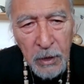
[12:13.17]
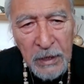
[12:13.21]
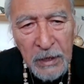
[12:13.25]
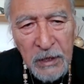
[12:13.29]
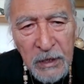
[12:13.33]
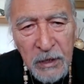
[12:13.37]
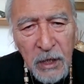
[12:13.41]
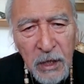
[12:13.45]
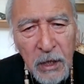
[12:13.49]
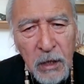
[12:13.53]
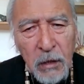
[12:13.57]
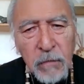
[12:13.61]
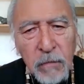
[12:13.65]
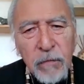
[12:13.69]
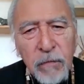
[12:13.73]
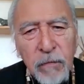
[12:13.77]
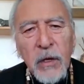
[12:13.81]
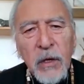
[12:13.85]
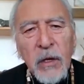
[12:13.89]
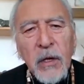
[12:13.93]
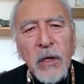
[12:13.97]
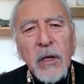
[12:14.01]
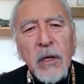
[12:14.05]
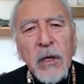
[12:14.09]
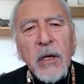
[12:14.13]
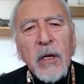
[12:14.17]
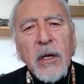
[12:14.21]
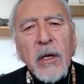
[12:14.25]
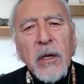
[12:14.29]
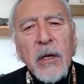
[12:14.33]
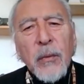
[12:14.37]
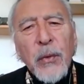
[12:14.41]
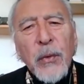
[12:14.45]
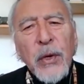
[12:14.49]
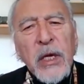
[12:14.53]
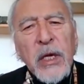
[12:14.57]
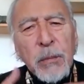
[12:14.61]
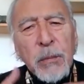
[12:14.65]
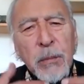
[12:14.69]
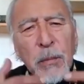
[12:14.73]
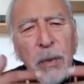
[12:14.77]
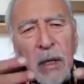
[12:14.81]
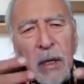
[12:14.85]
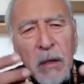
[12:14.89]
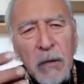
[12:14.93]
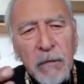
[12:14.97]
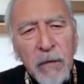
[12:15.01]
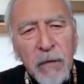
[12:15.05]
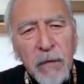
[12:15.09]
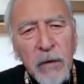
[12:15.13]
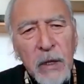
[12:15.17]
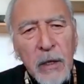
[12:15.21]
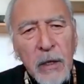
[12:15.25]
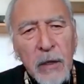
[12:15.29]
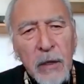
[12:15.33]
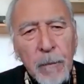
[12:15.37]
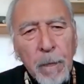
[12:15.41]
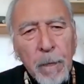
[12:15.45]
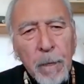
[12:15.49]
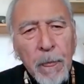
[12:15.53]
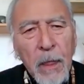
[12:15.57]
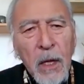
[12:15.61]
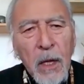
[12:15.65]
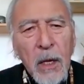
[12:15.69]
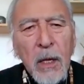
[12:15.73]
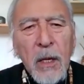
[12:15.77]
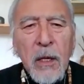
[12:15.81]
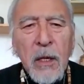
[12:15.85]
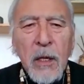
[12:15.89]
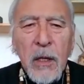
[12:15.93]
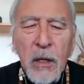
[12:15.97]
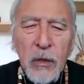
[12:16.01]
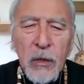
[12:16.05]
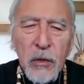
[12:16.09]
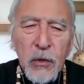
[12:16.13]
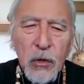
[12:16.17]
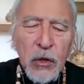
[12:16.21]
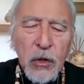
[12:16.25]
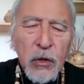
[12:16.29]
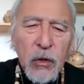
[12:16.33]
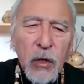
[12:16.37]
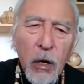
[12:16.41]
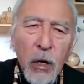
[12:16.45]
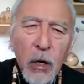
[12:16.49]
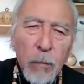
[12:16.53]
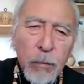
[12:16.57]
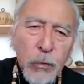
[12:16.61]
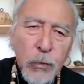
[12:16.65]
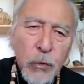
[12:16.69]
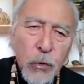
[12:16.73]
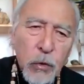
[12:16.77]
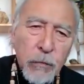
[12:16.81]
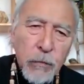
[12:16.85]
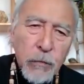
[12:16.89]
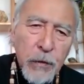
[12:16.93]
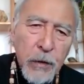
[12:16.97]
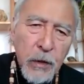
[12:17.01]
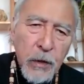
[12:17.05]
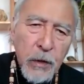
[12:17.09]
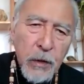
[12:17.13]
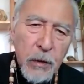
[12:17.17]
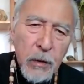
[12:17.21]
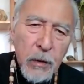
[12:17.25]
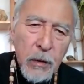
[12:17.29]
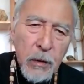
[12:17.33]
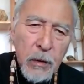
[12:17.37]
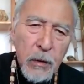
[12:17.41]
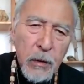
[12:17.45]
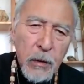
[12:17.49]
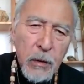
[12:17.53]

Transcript: Instead of respectfully just observing it.